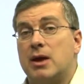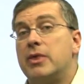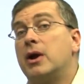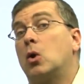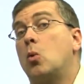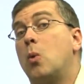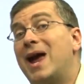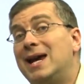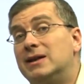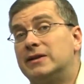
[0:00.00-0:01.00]
Their
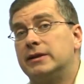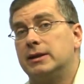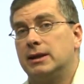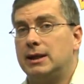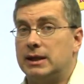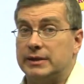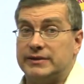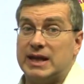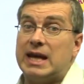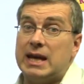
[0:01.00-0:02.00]
weight
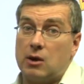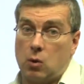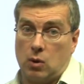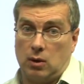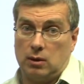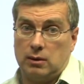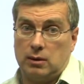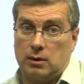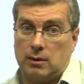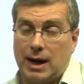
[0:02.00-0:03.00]
is equal,
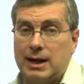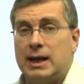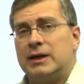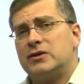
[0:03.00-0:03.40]
right?